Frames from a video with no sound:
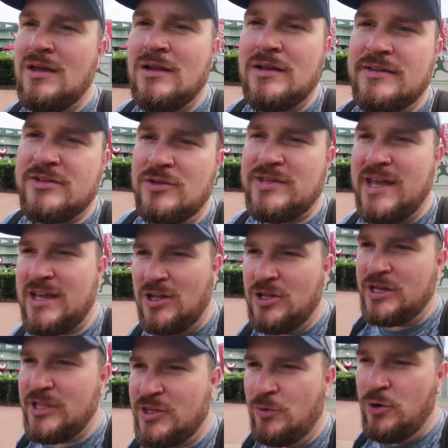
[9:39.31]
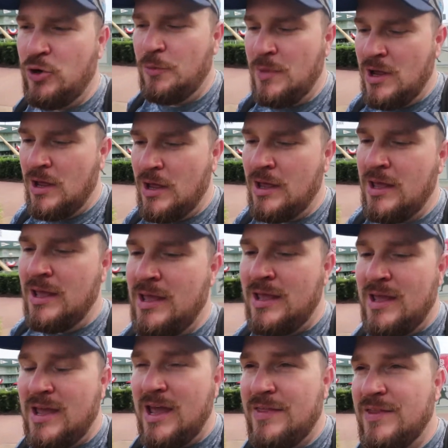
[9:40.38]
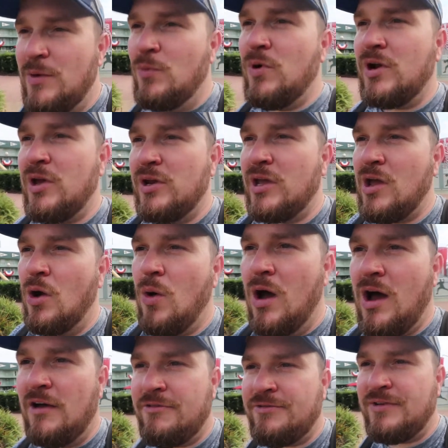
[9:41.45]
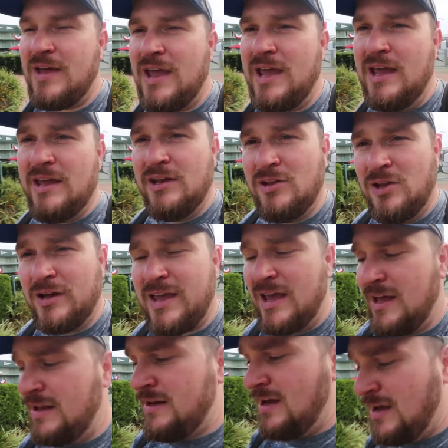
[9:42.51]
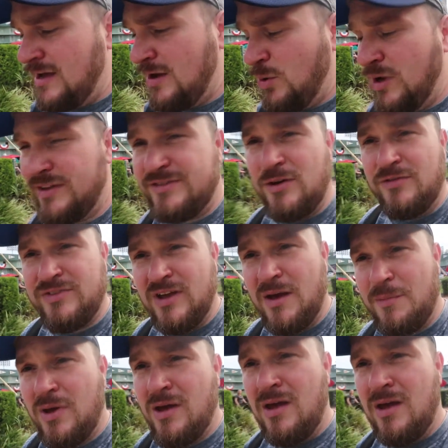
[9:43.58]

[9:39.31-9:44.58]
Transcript: Let's go take a look at the room, and then we're gonna go off and look at what Surf's Up,